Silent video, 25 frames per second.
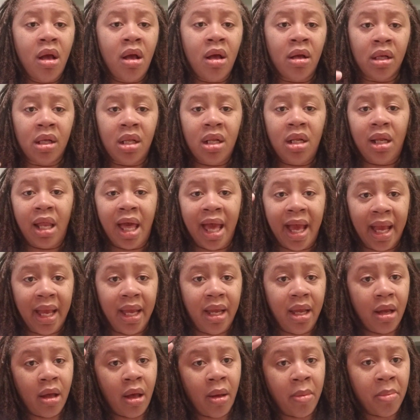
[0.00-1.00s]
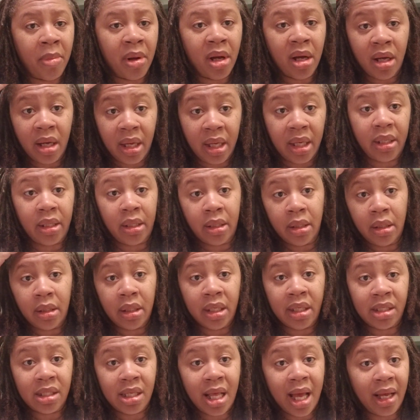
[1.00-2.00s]
clay, a mud.
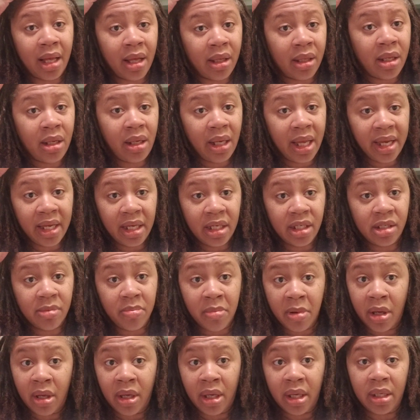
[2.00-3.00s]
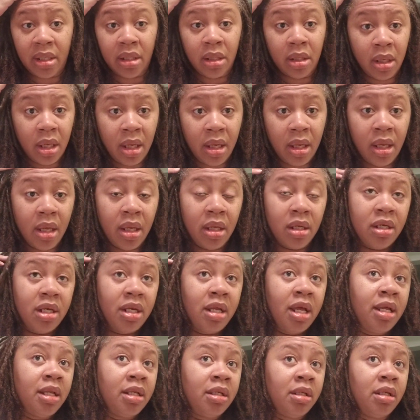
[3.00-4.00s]
It's like a clayish mud.
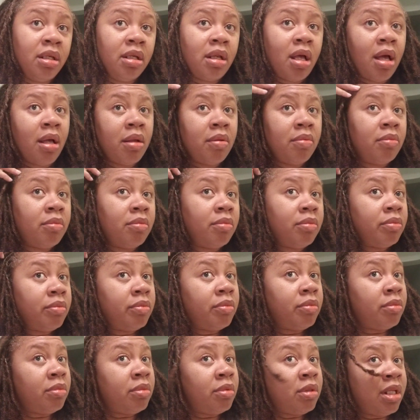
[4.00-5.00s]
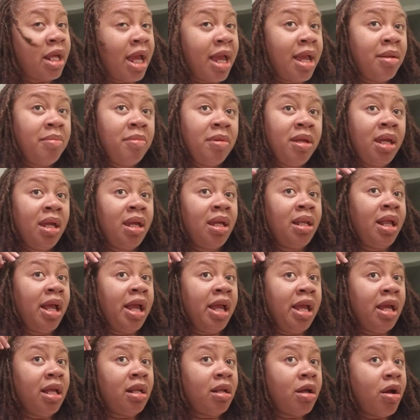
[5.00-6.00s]
And Damien
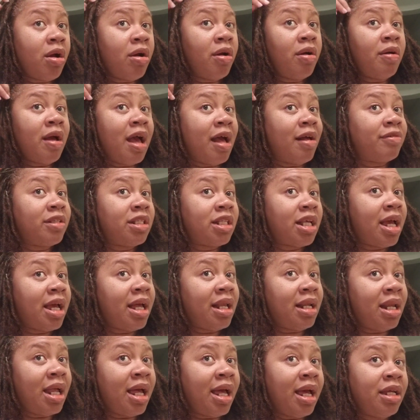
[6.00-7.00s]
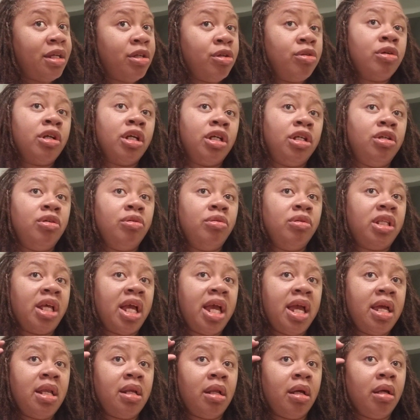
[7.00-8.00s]
and her have said that you can use
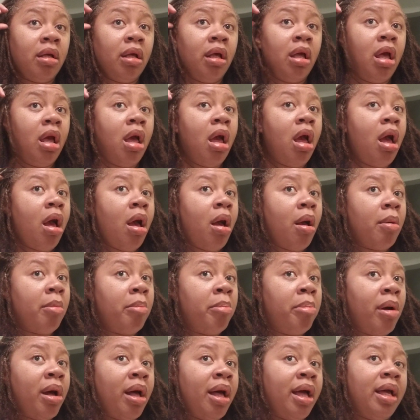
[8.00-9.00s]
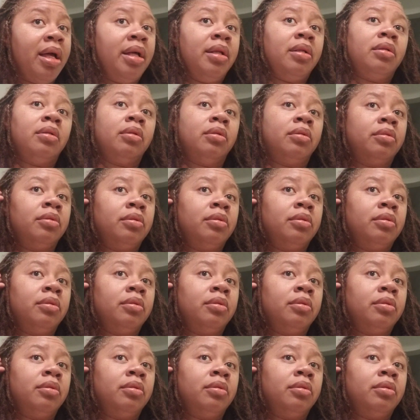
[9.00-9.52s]
henna, but